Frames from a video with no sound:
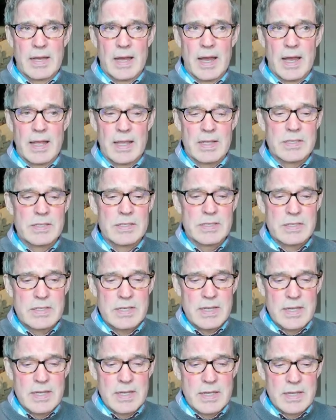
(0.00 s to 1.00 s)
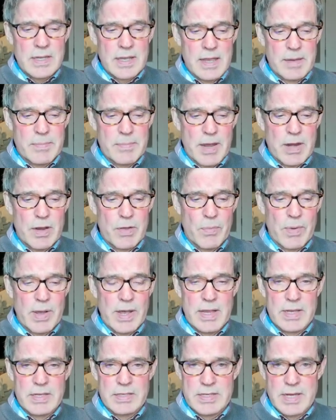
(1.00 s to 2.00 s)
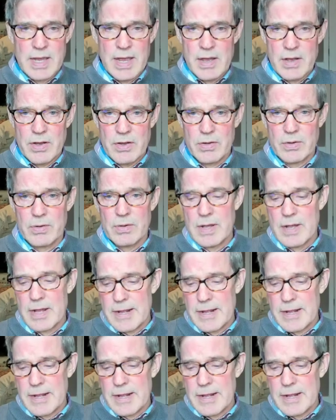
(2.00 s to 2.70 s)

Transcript: I can see in many ways how